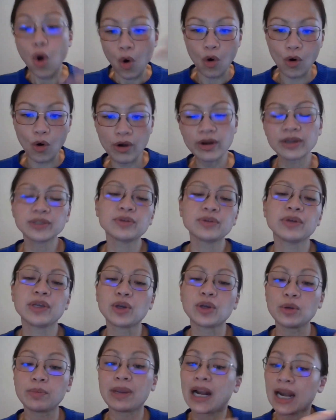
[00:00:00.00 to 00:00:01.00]
or so
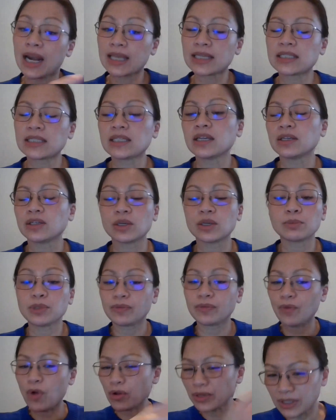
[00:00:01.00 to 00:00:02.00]
it could be clustered in
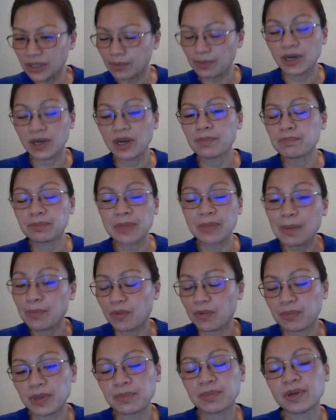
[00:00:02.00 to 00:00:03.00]
terms of all similar
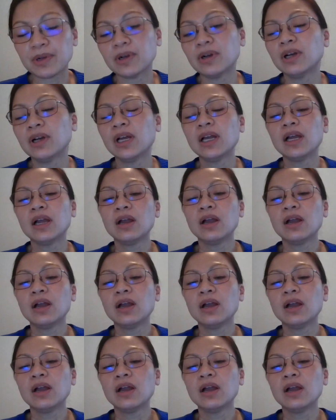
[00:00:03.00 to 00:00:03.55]
type of people,